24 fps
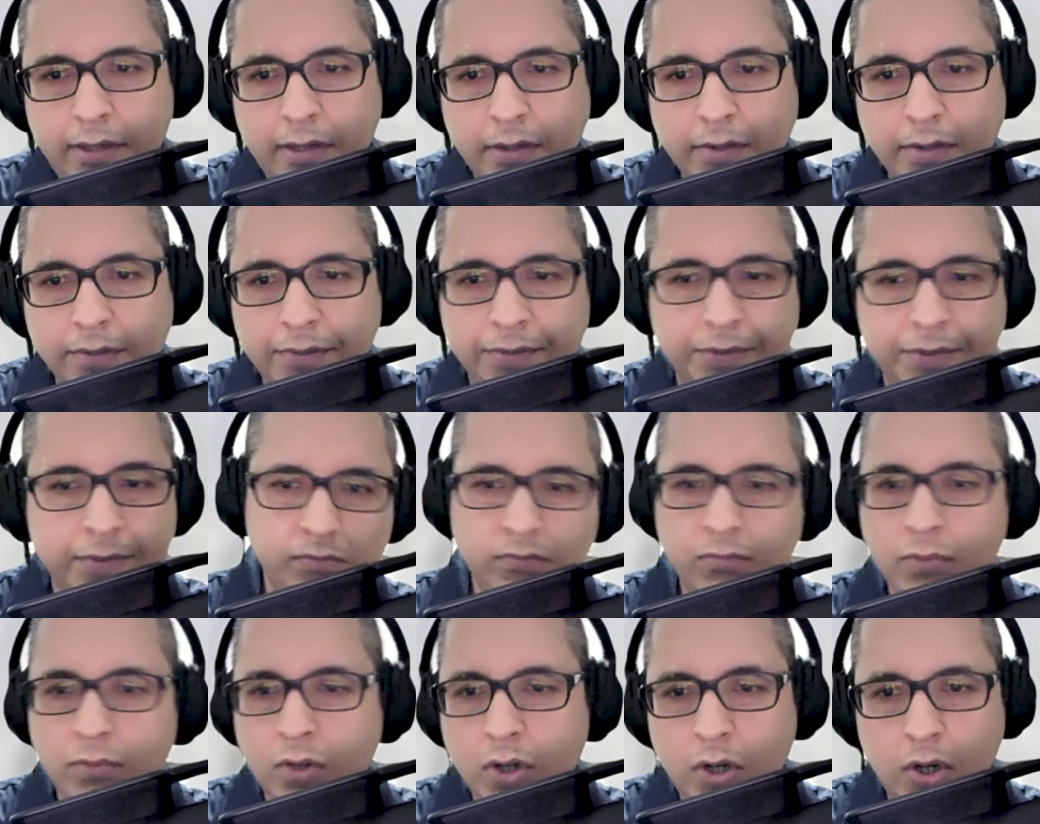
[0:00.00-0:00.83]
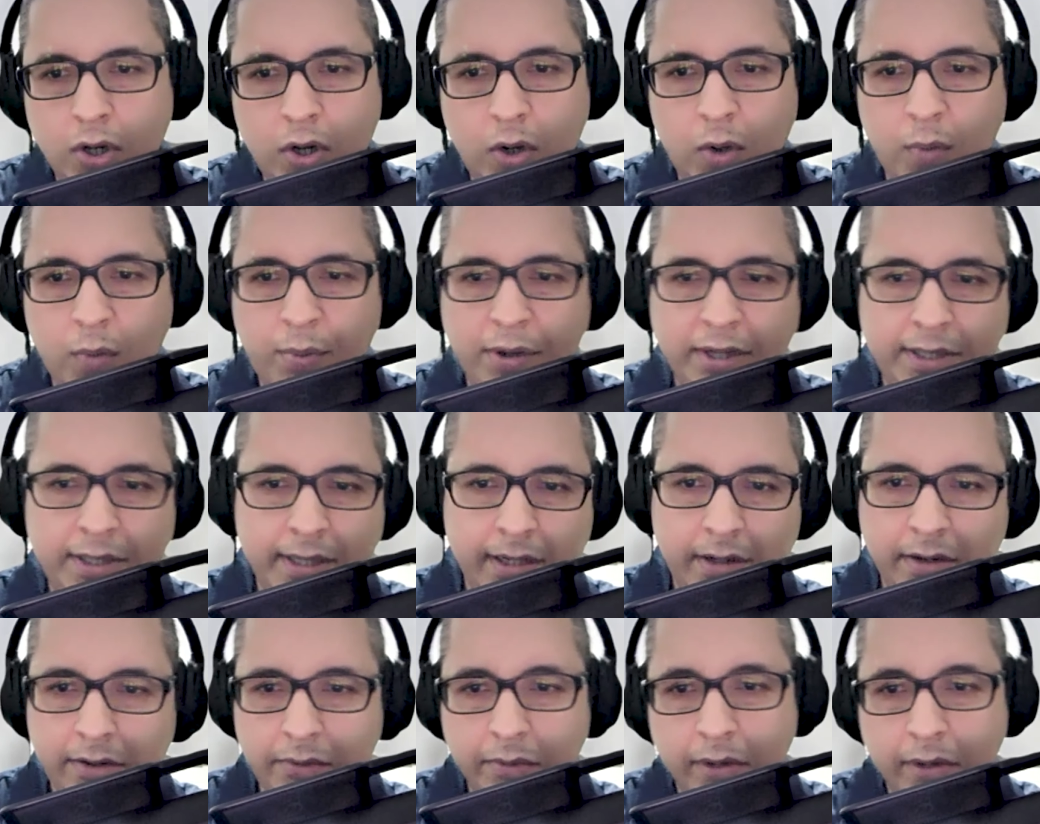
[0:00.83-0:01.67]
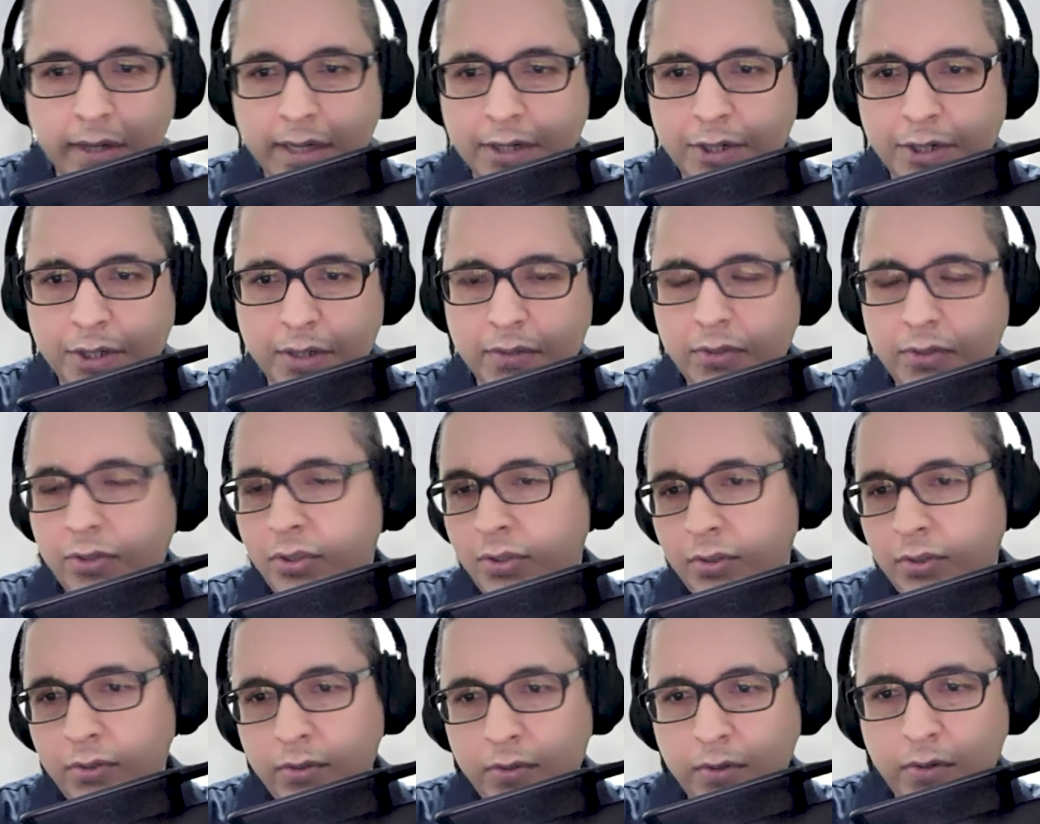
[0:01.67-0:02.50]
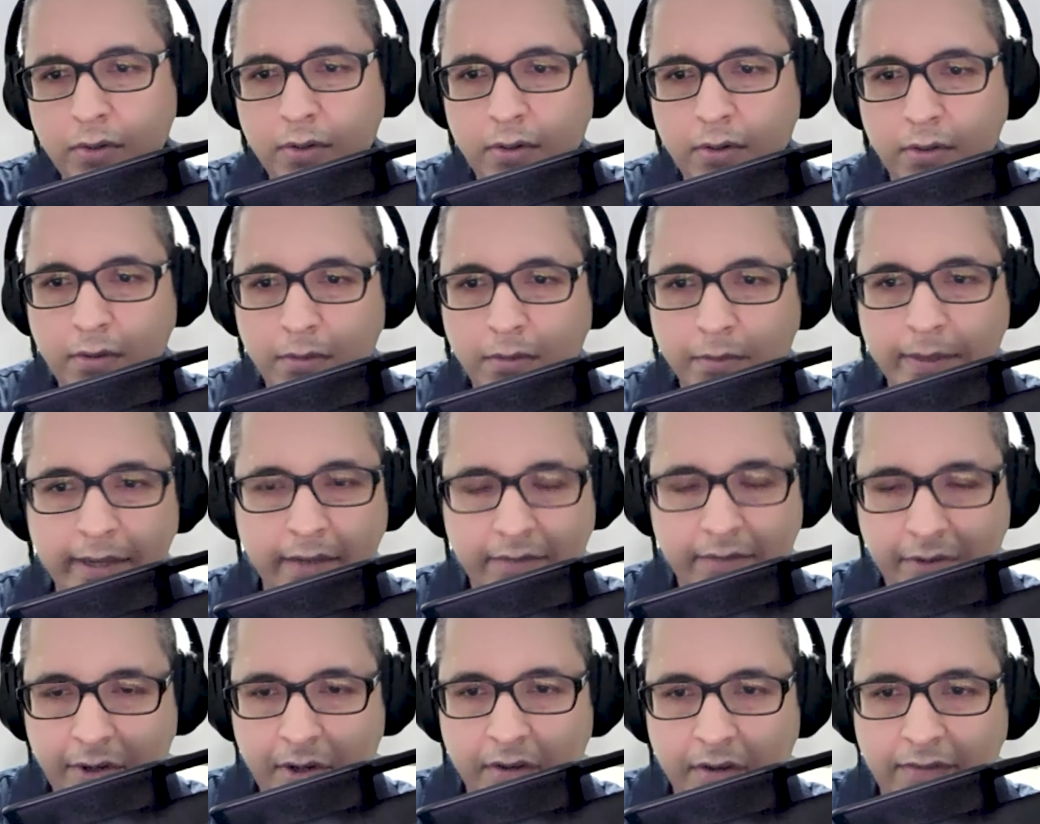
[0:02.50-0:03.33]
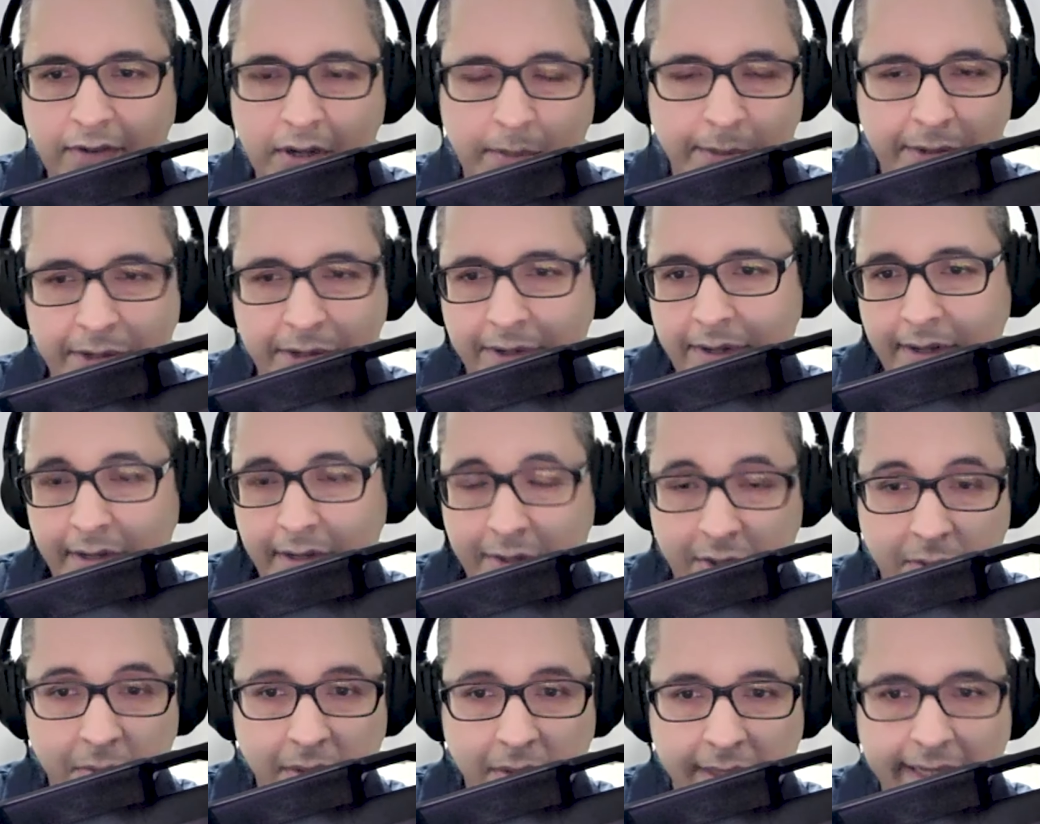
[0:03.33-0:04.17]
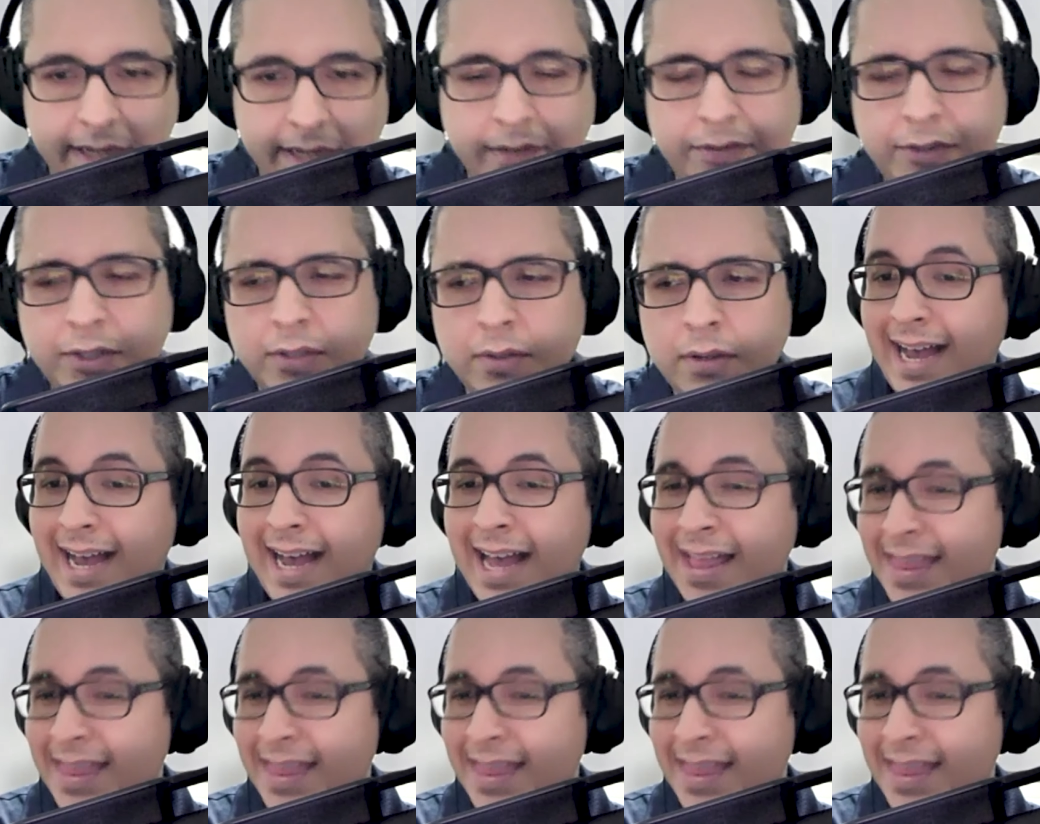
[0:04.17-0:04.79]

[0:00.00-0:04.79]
of no particular religion to being very firm in, in your beliefs.